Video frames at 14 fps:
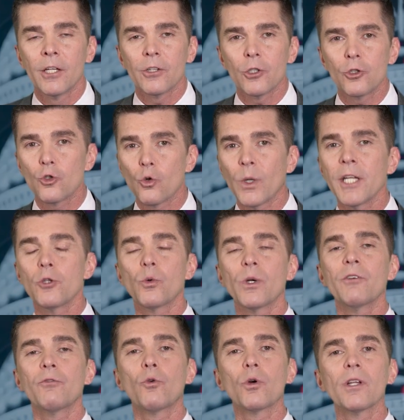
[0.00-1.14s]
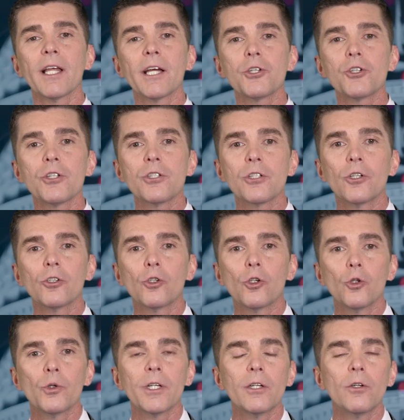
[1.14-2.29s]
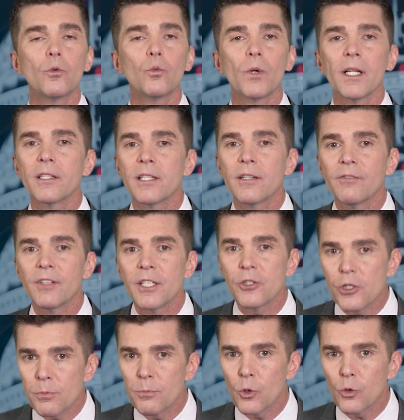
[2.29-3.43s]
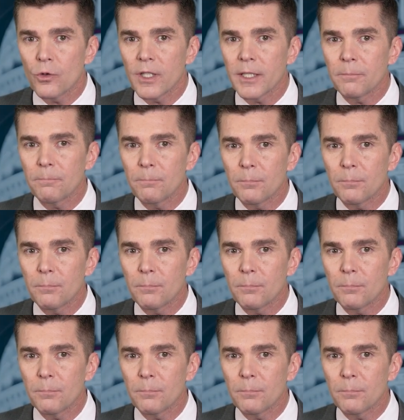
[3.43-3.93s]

The 2024 elections concluded relatively smoothly,